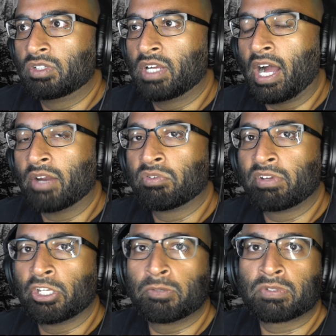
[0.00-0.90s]
God
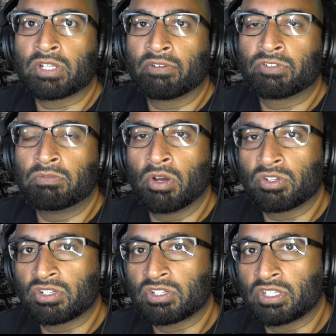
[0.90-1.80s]
revealed Himself to
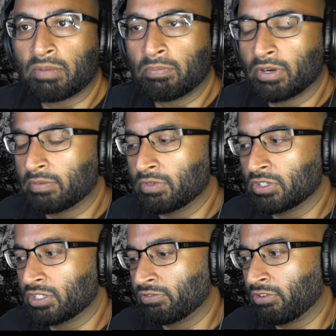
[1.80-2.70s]
Moses in that burning bush.